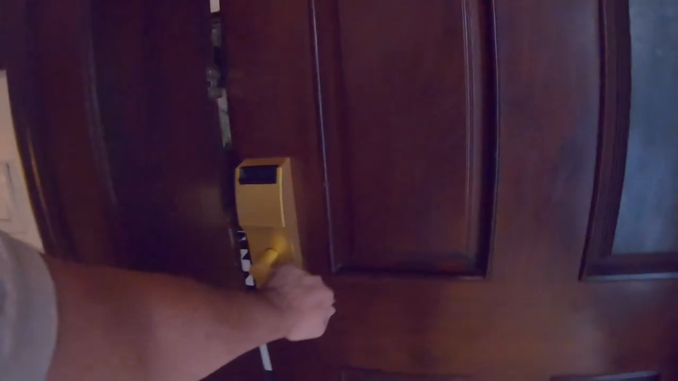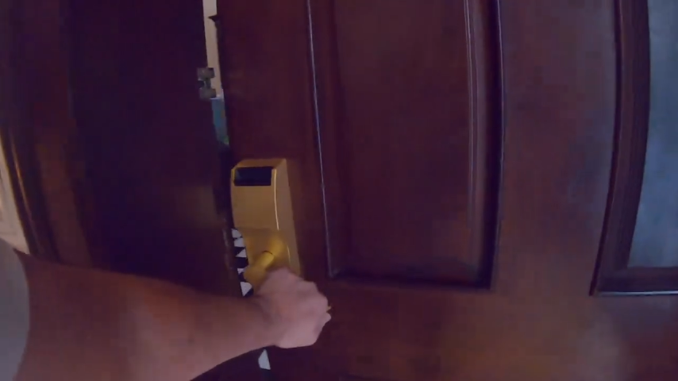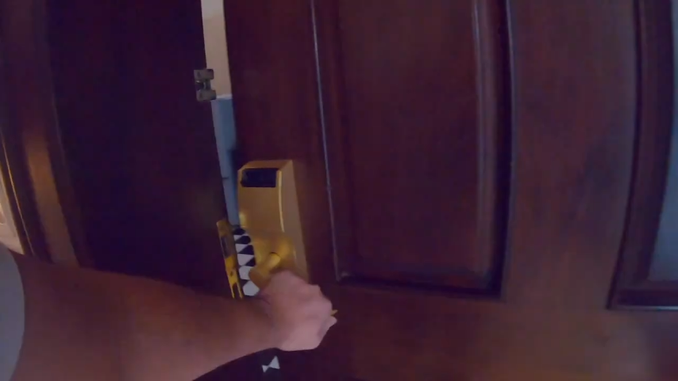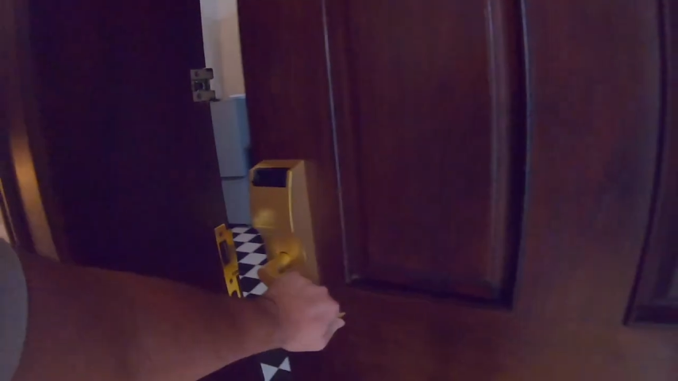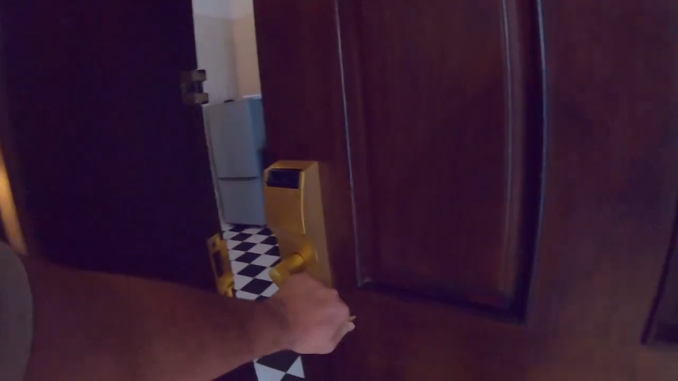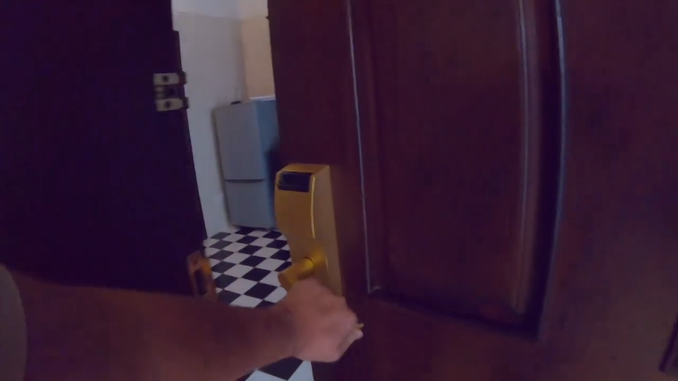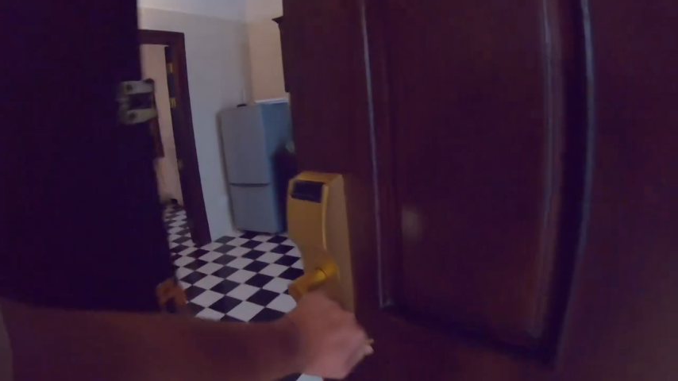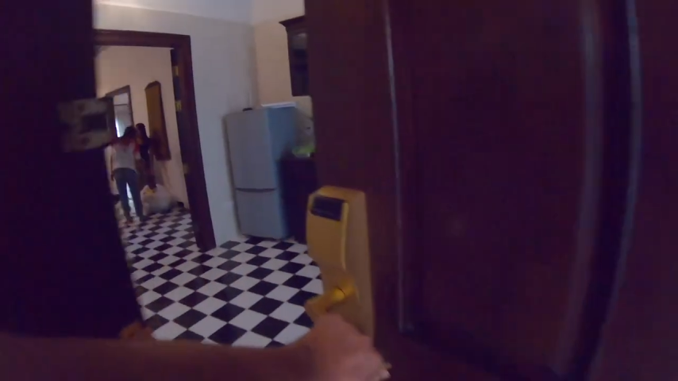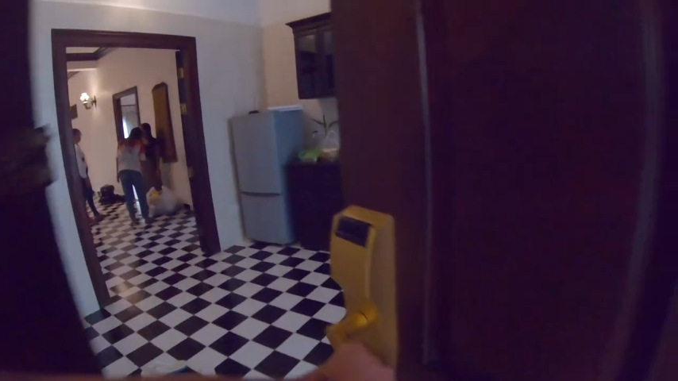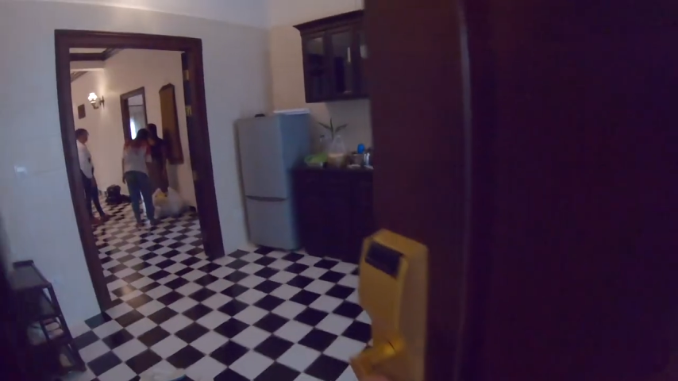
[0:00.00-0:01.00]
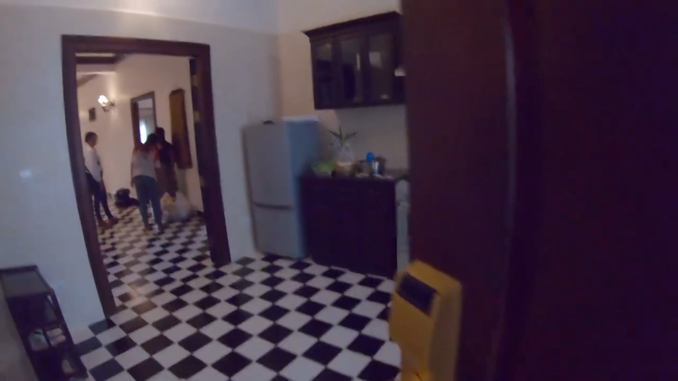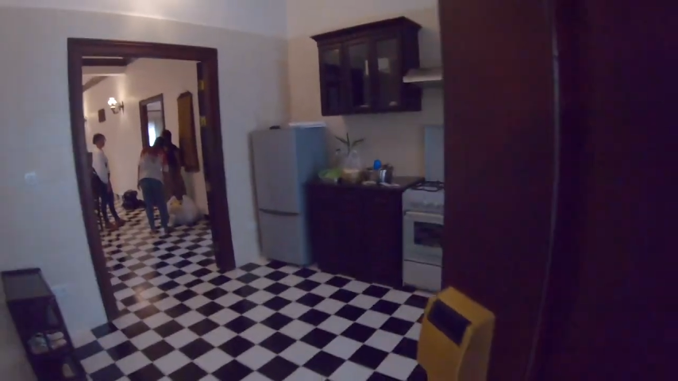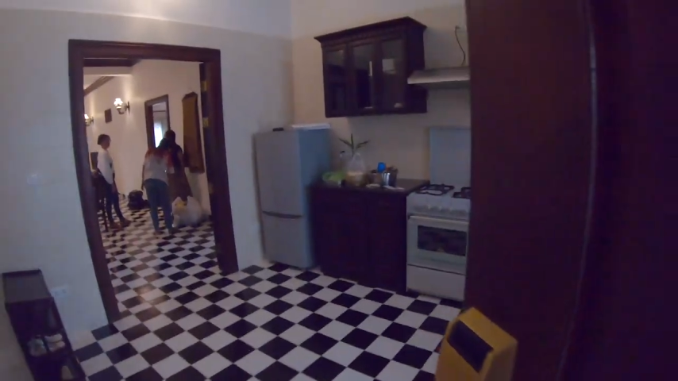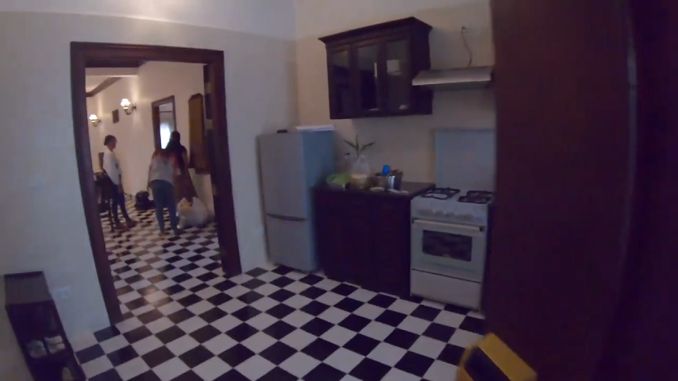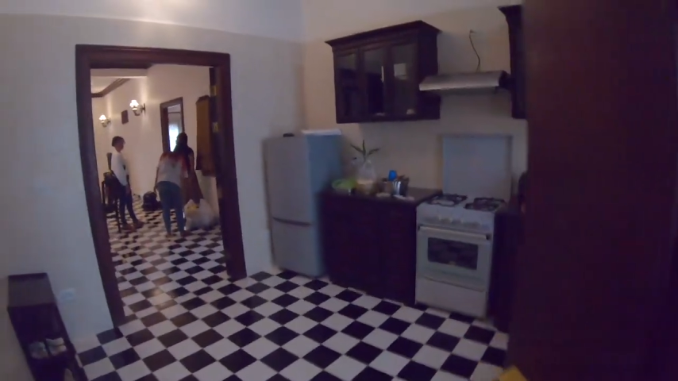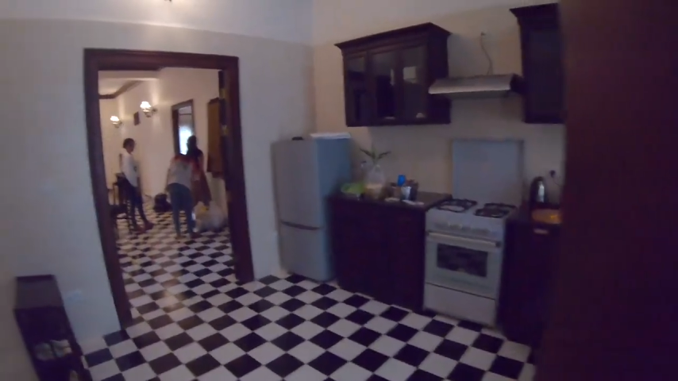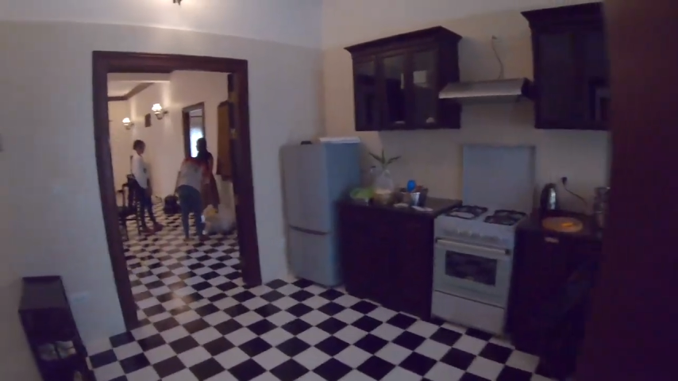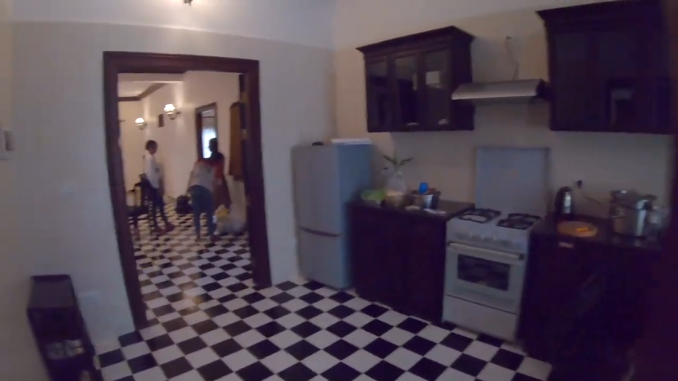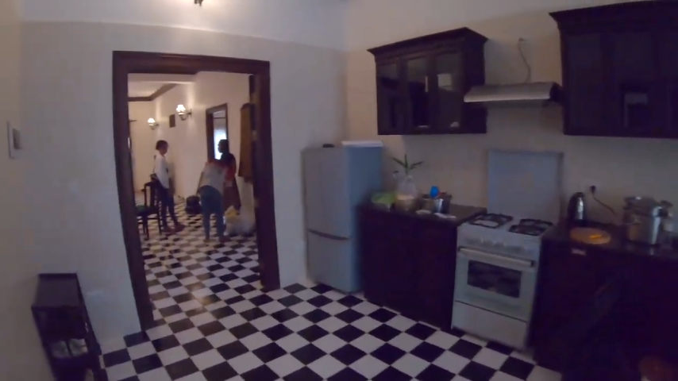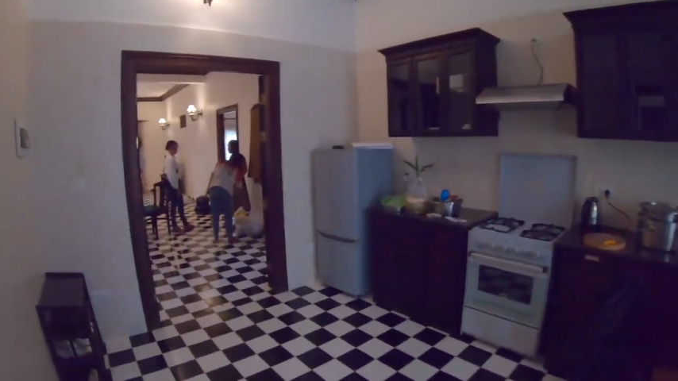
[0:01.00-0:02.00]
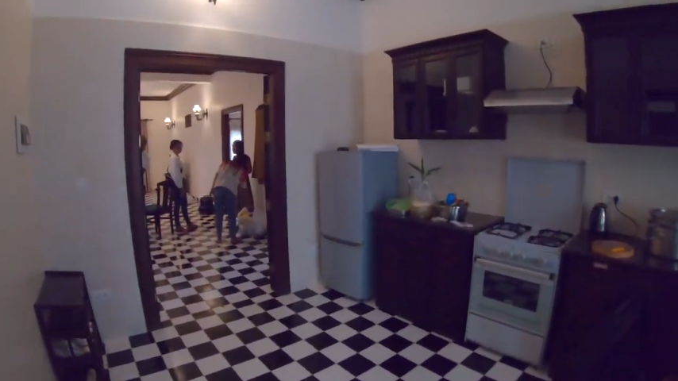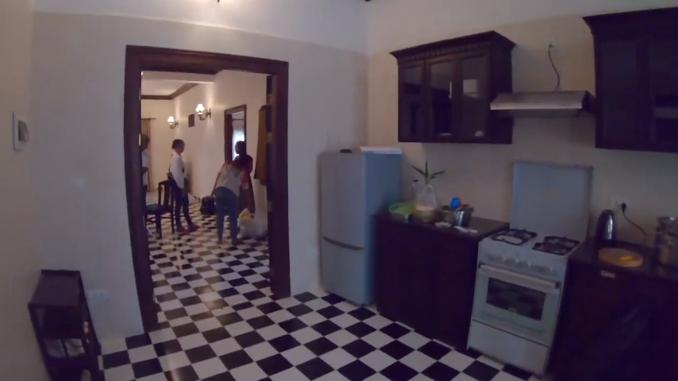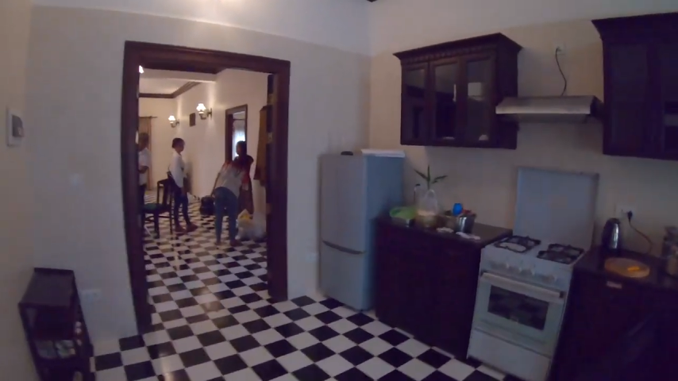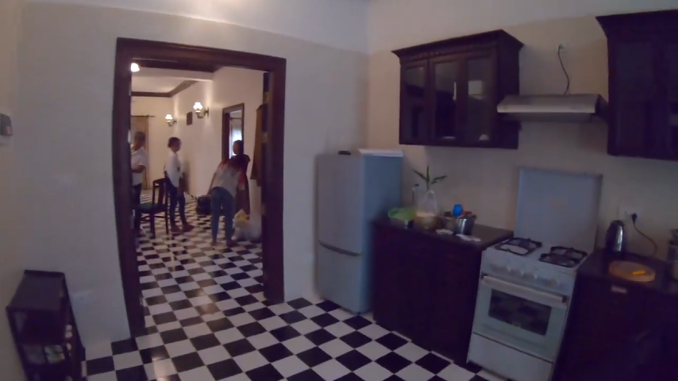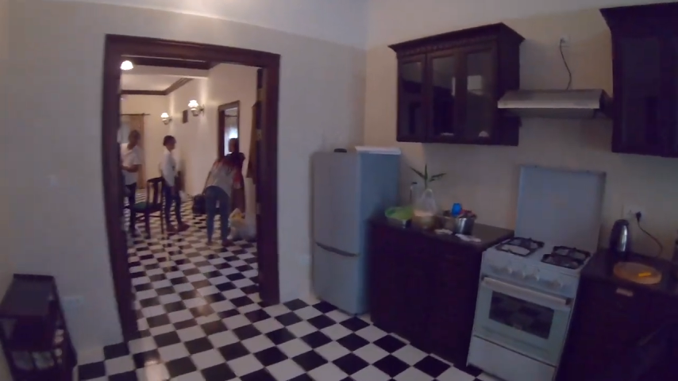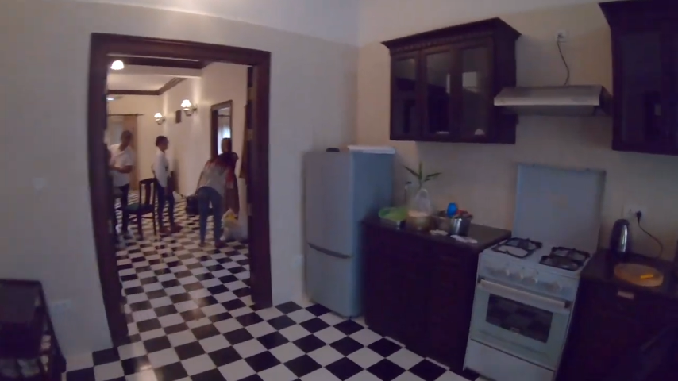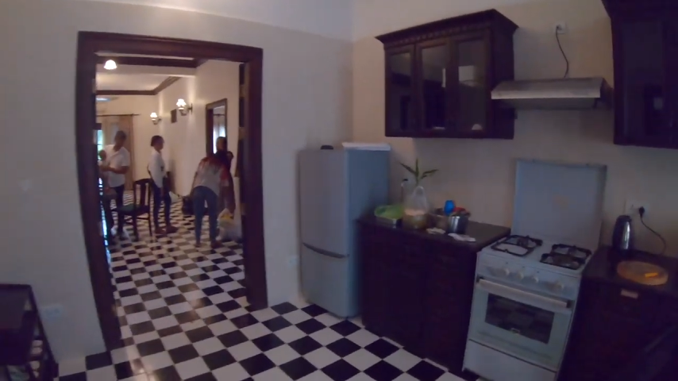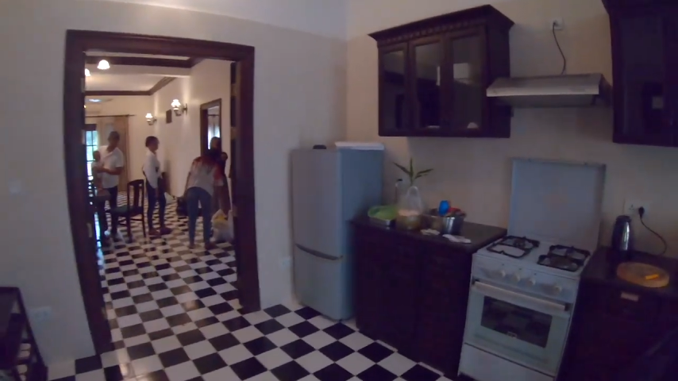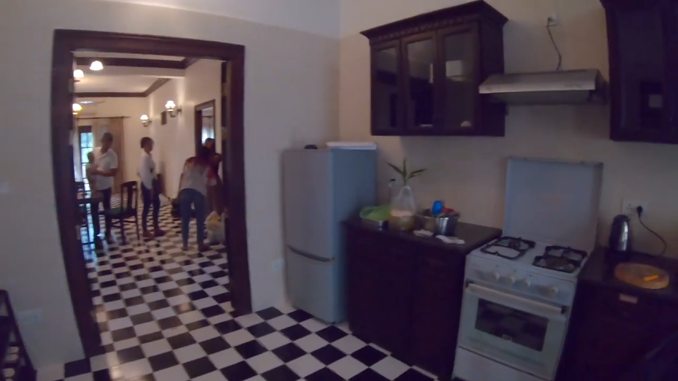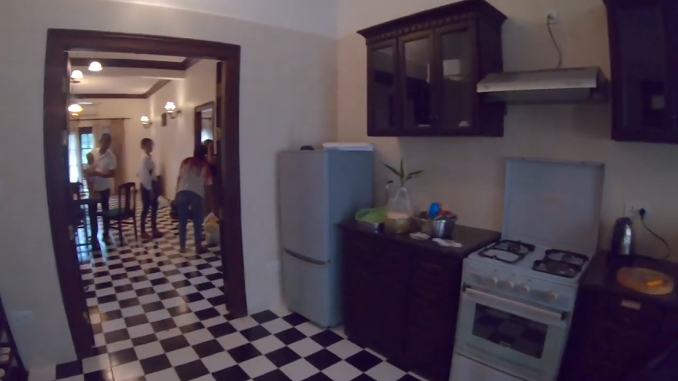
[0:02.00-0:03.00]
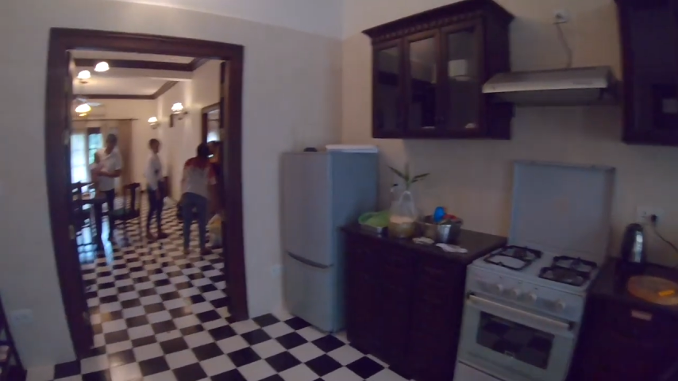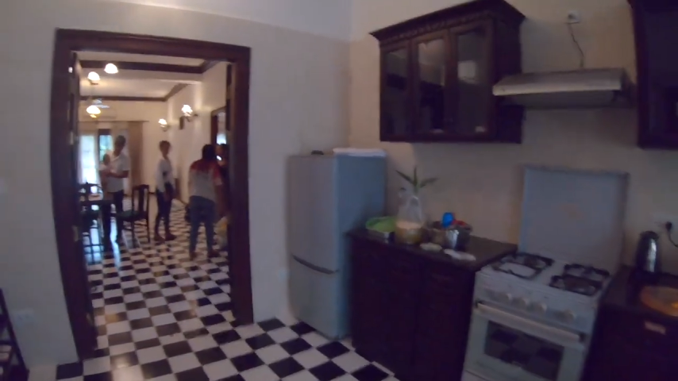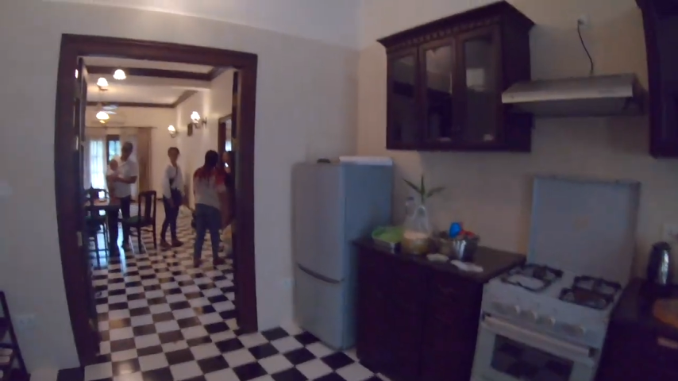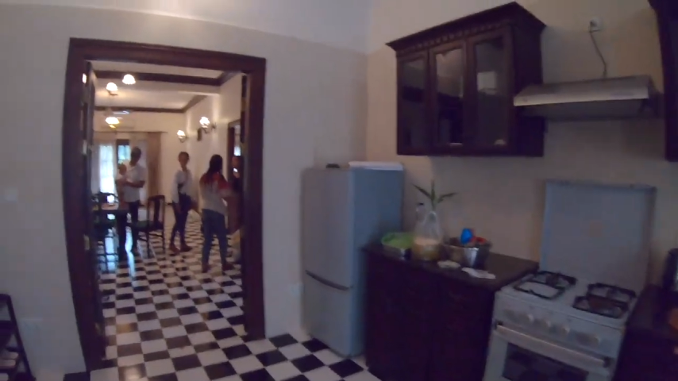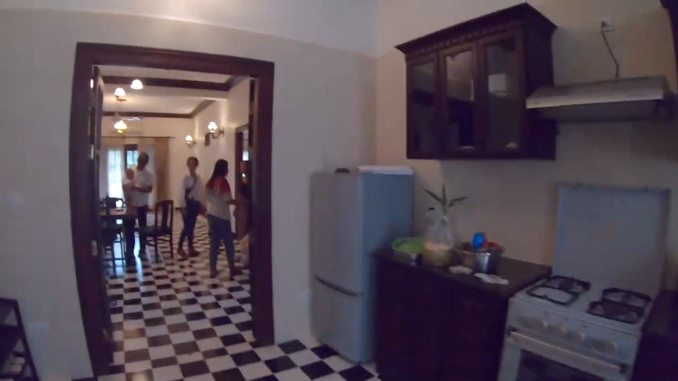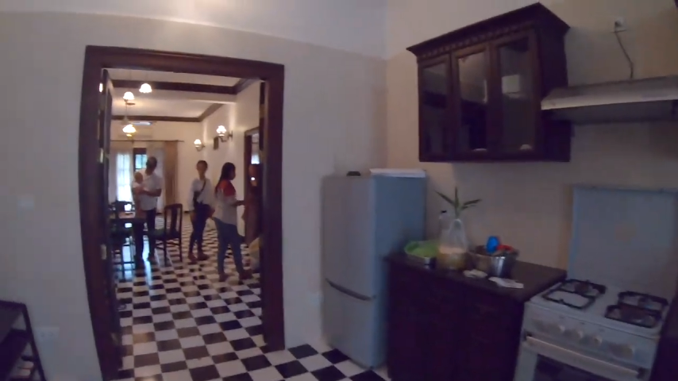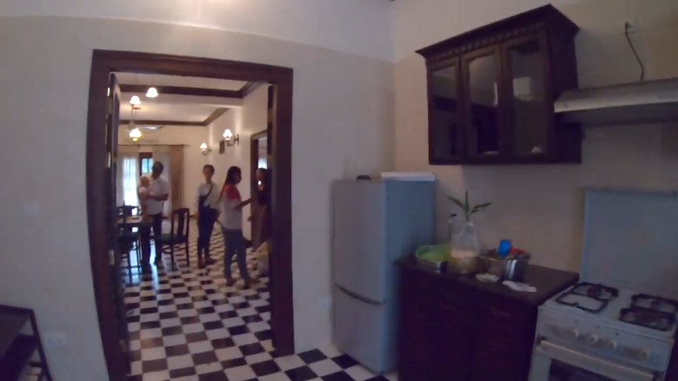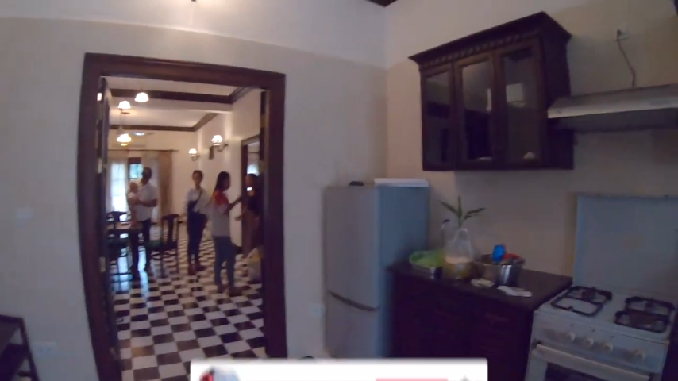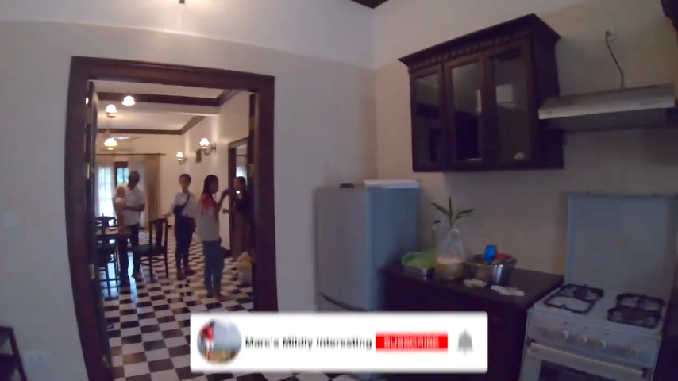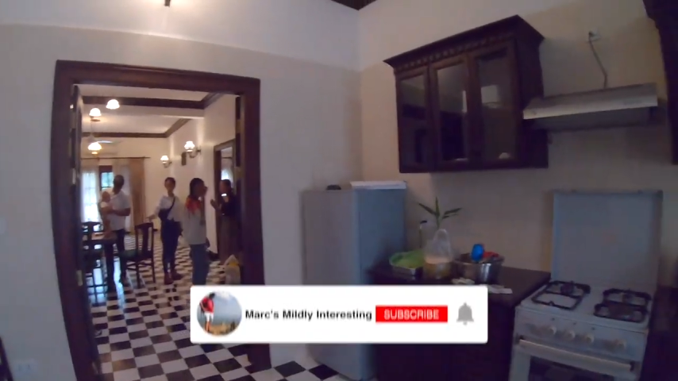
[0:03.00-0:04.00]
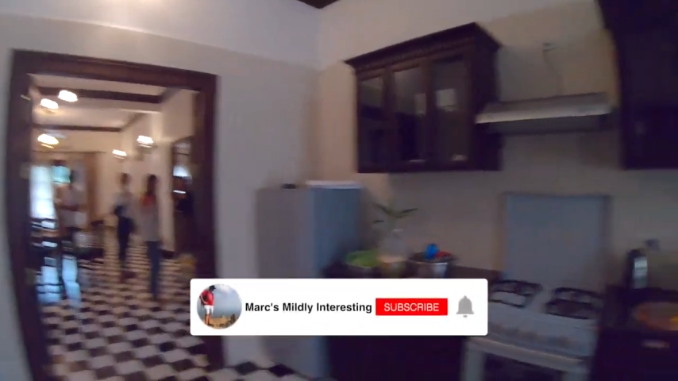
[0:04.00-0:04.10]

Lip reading: [unreadable: no face in view]